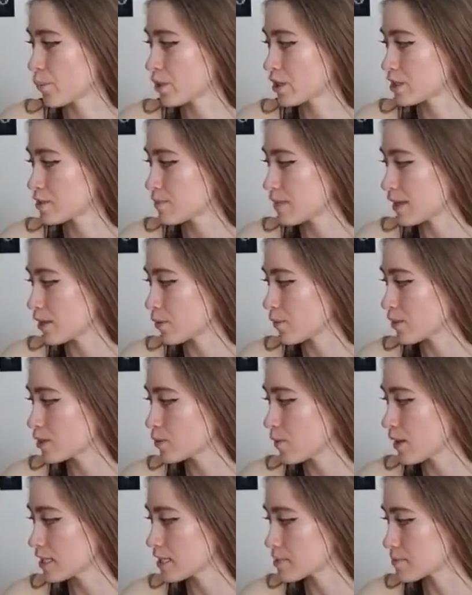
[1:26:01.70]
what did it mean?
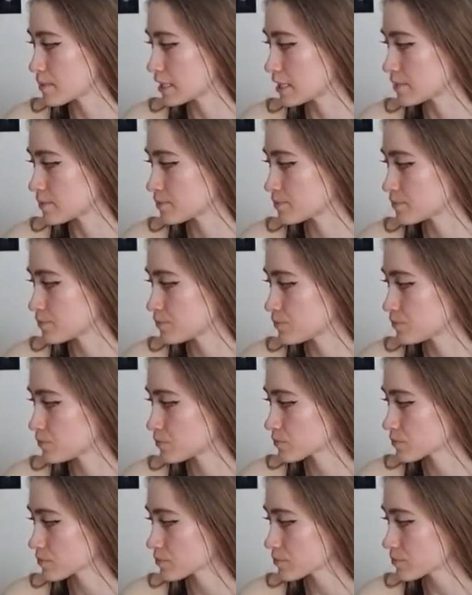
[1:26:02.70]
What's what's mean?
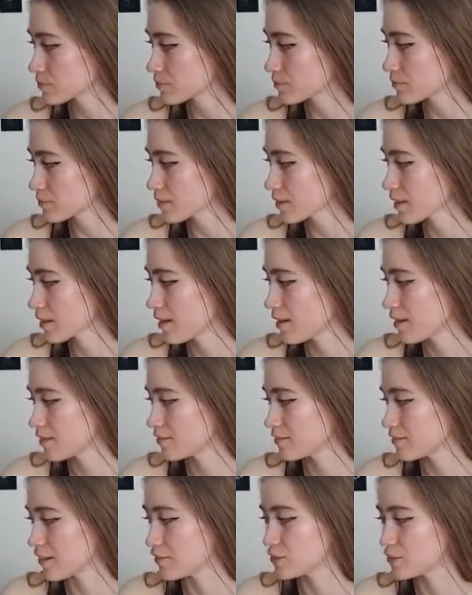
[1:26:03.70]

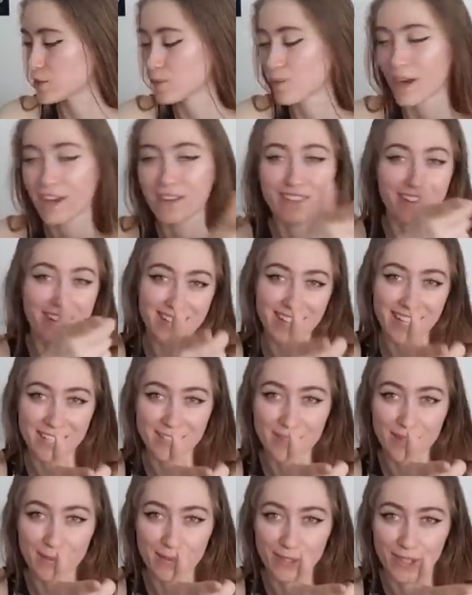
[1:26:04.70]
5G Wi-Fi.
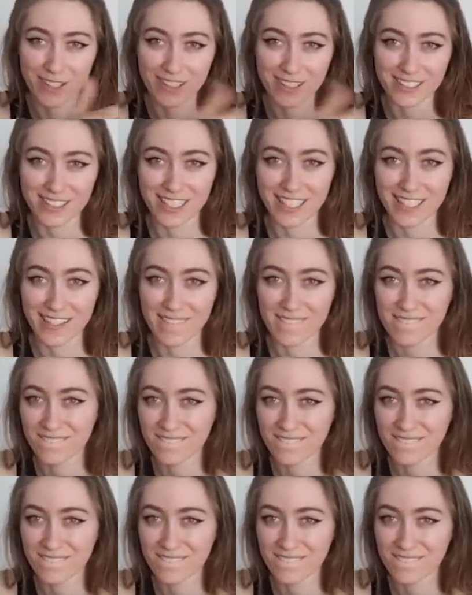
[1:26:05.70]
That's what I'm trying to say.